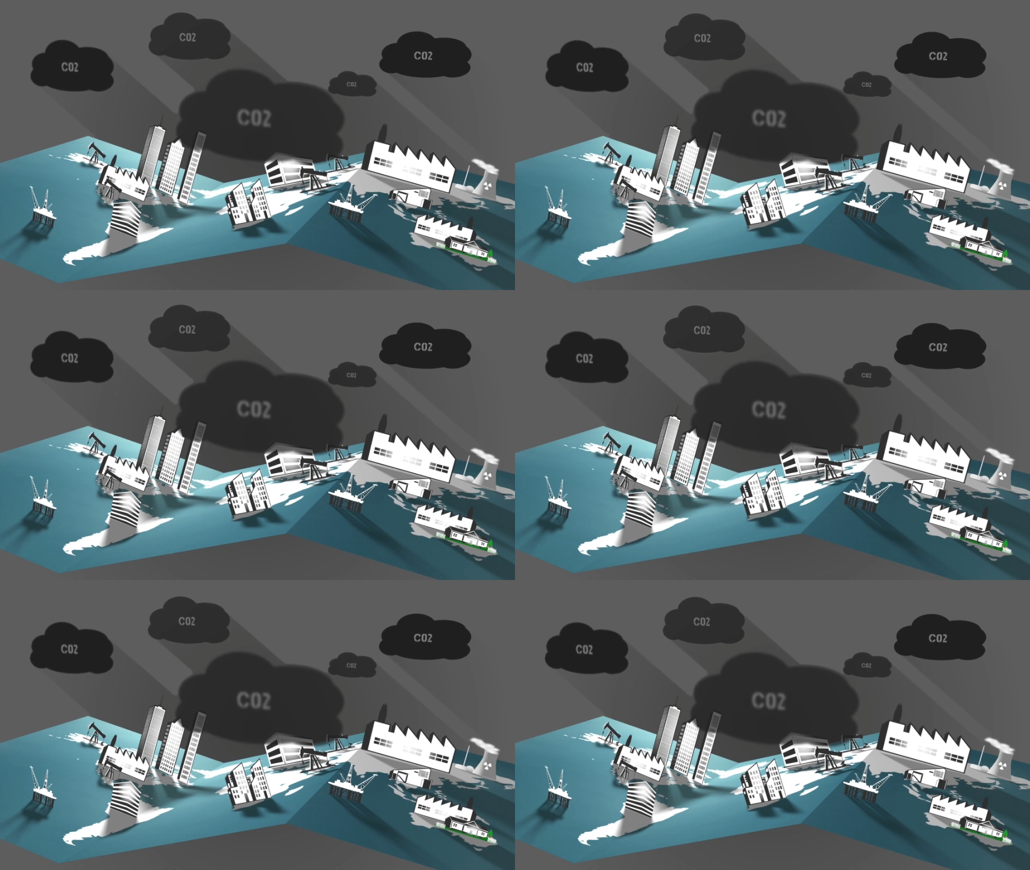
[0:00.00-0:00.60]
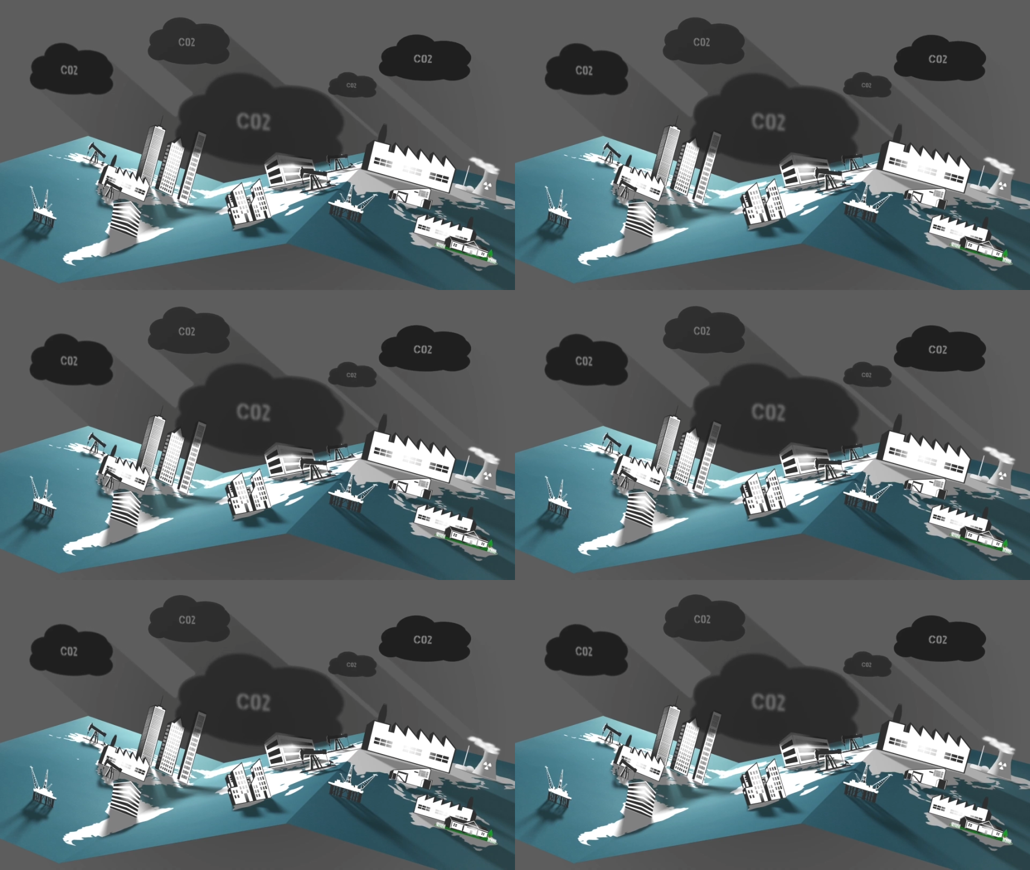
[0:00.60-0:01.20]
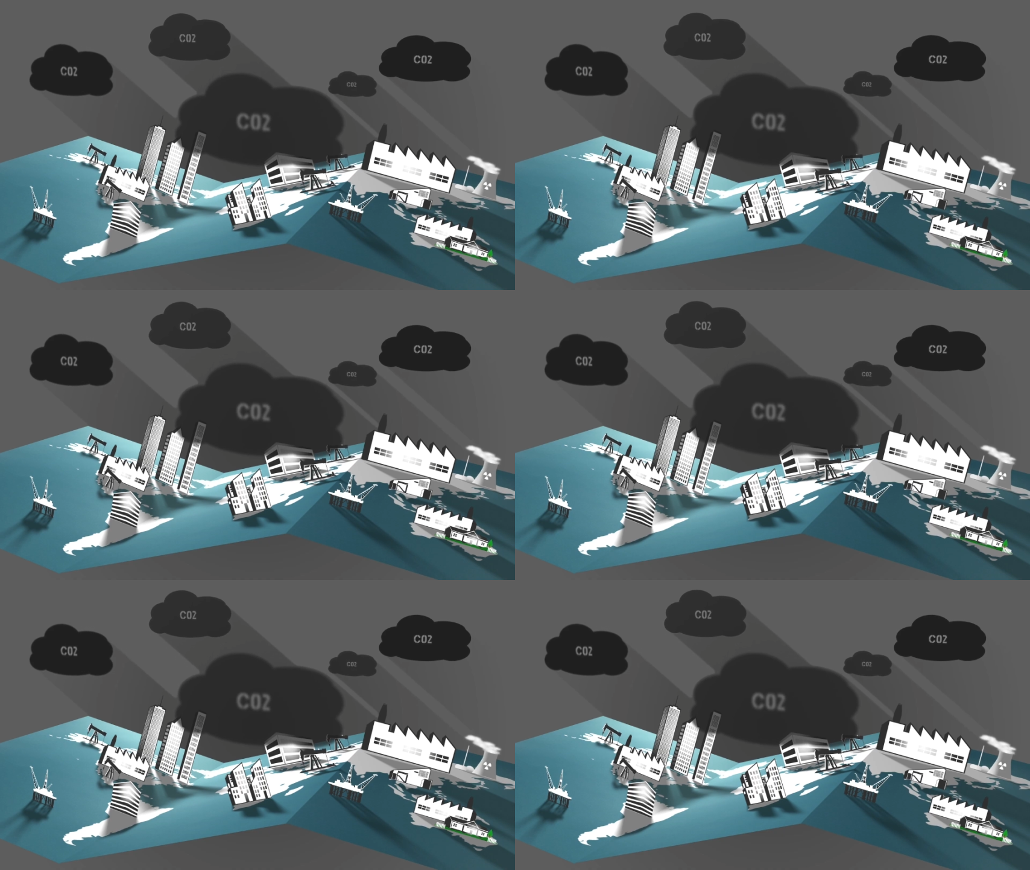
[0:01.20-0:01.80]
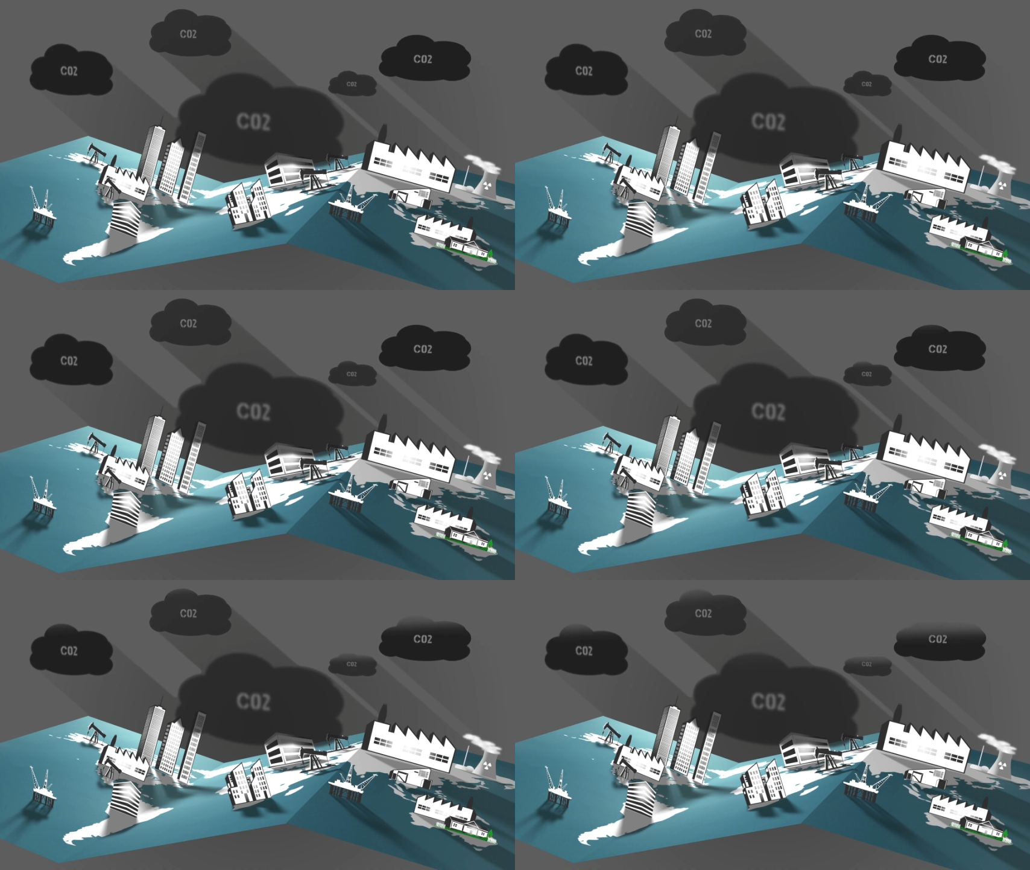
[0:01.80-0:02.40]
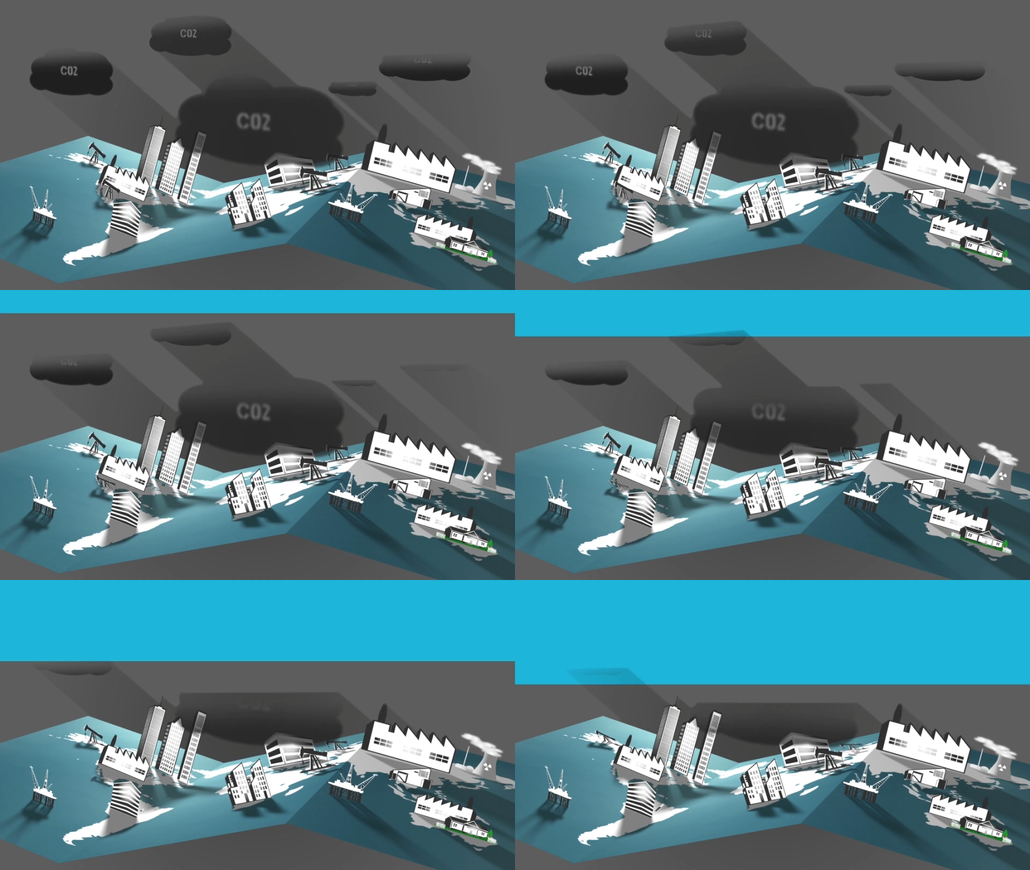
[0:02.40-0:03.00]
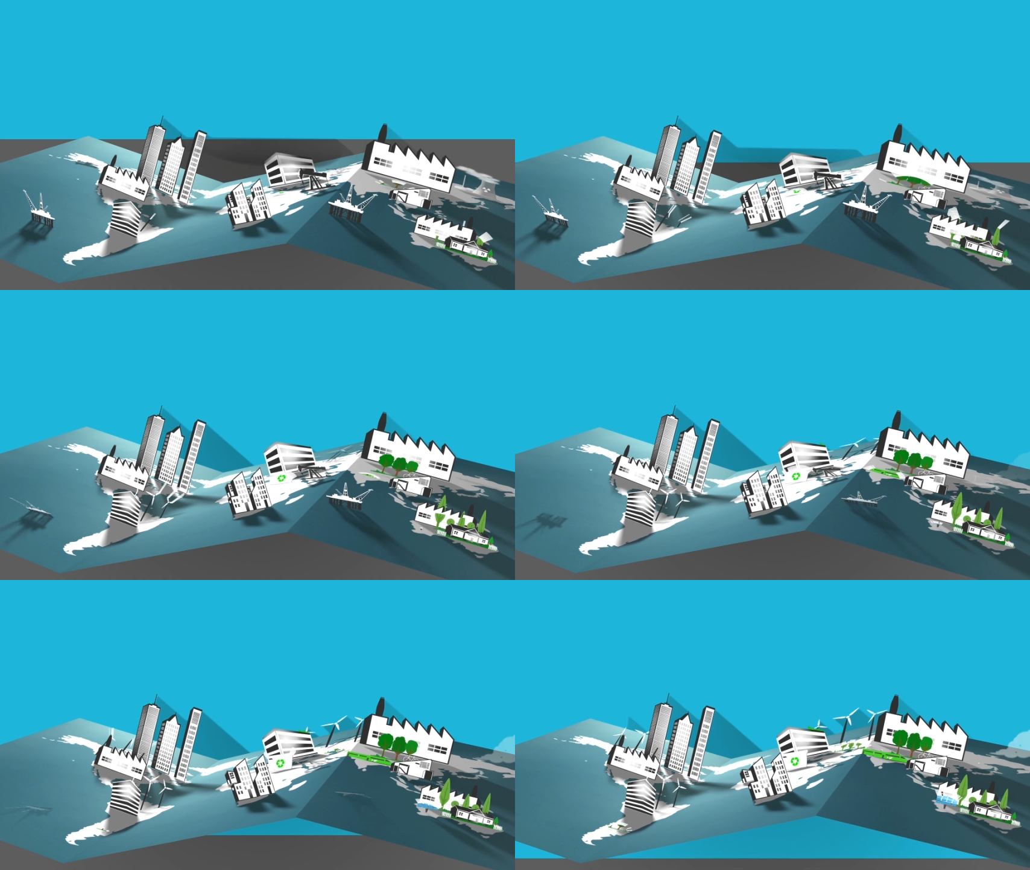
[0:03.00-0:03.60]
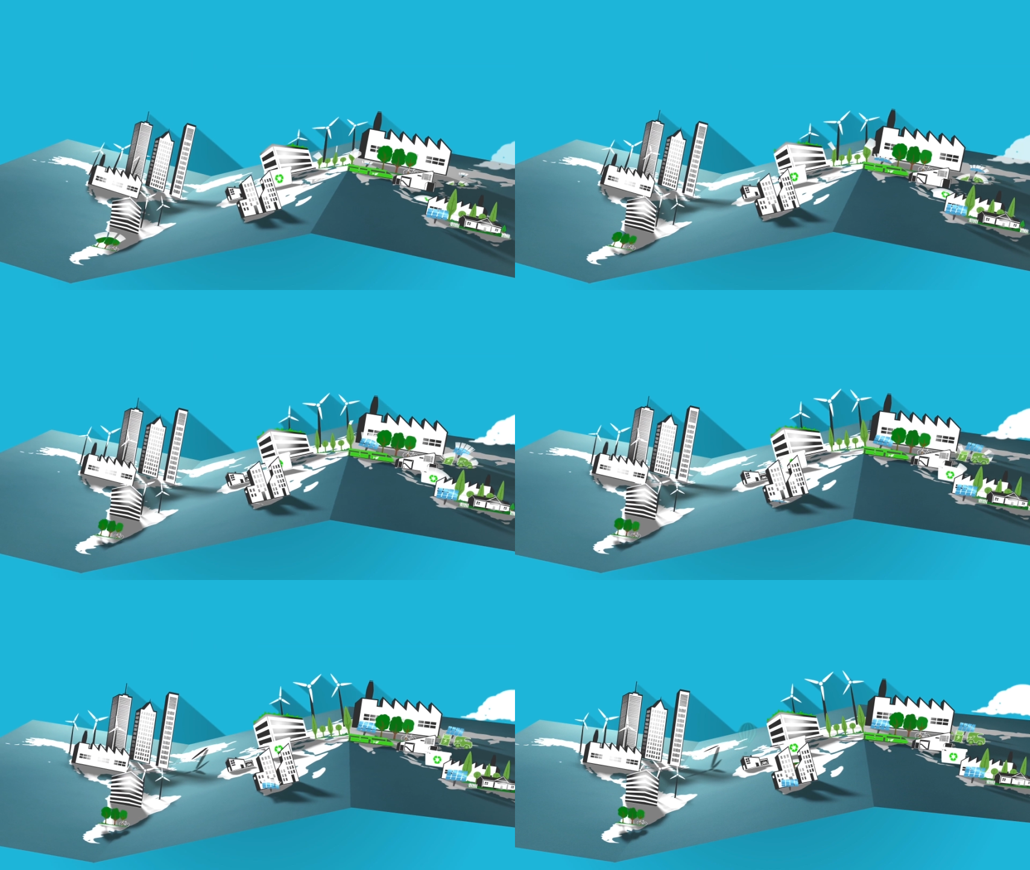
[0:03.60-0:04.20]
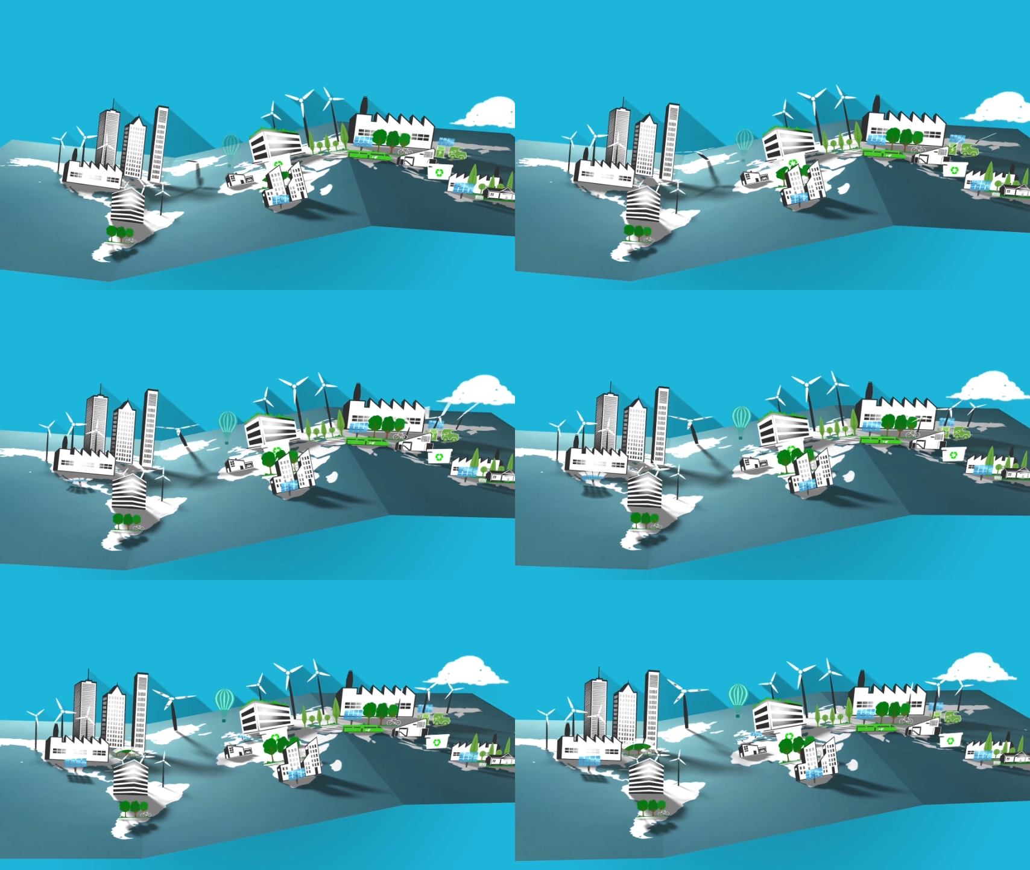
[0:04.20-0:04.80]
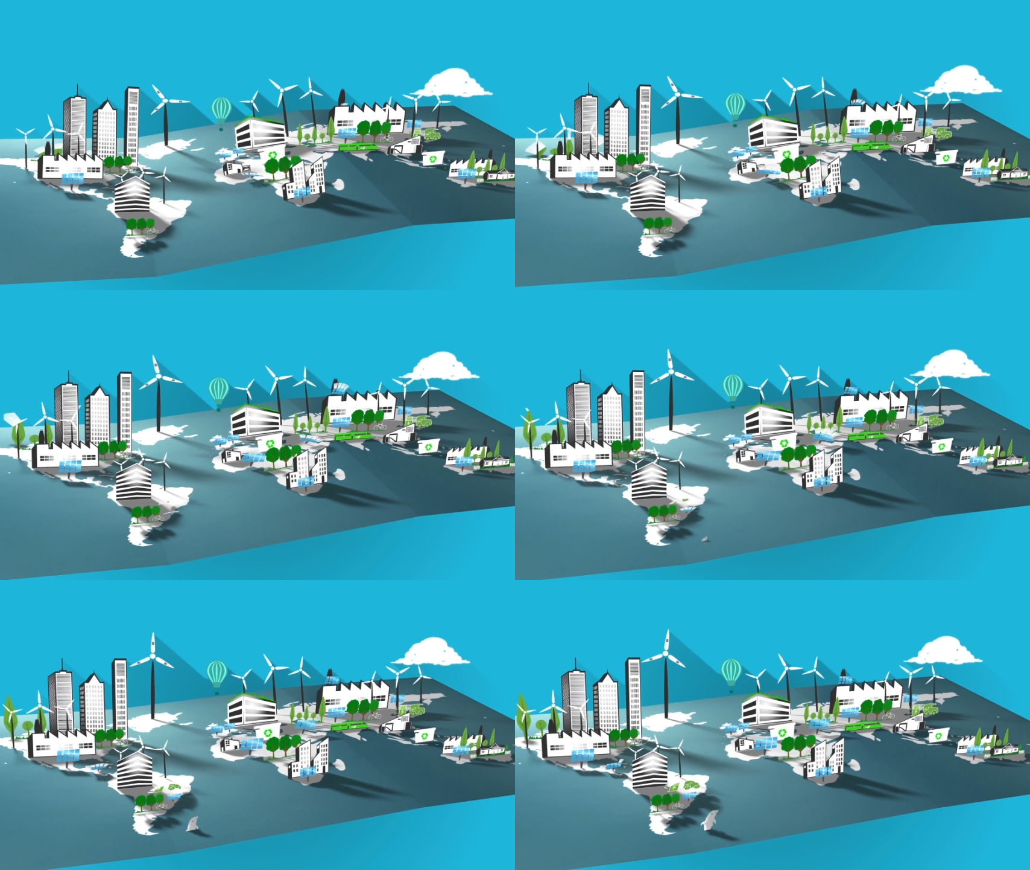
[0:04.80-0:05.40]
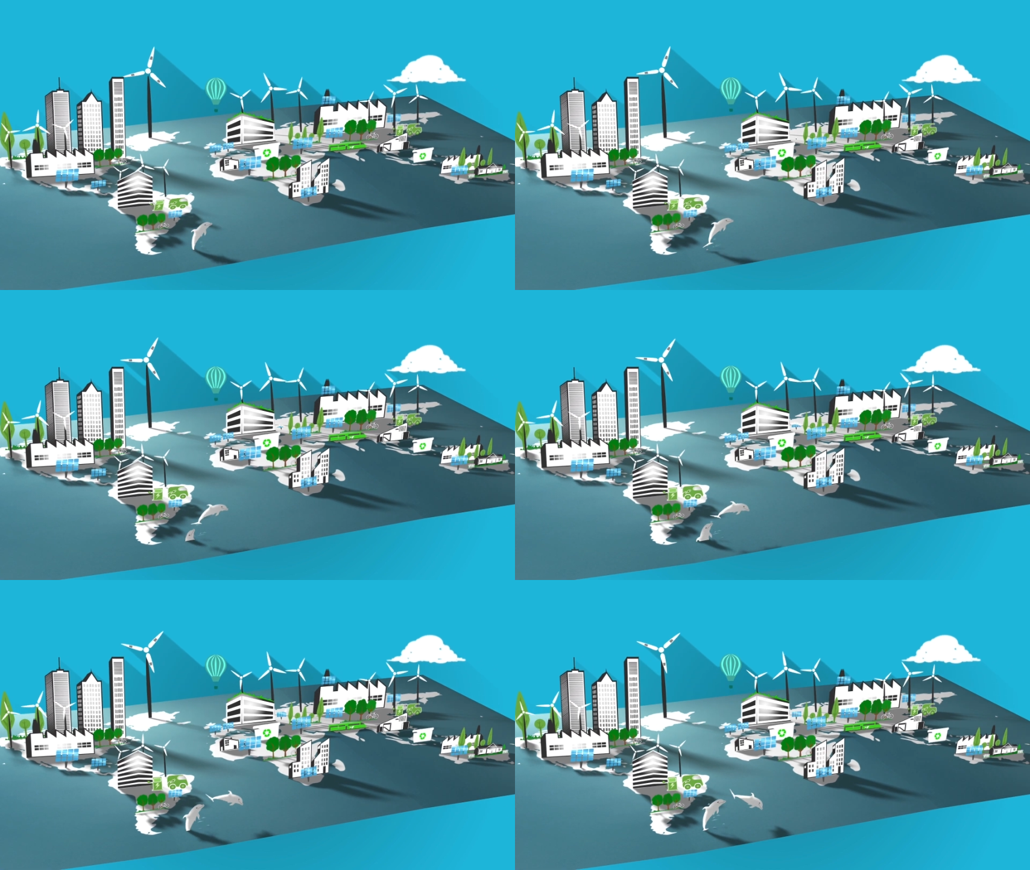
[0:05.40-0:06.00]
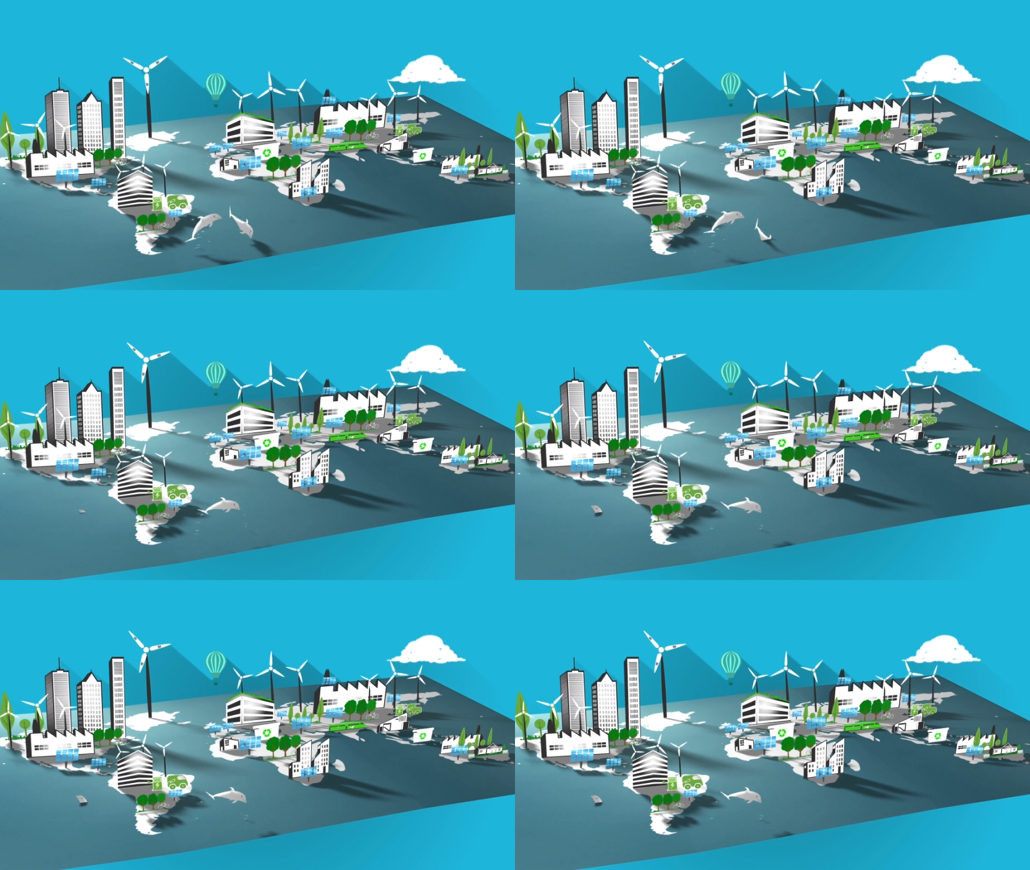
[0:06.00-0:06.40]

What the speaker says: No face is visible, so there are no lips to read.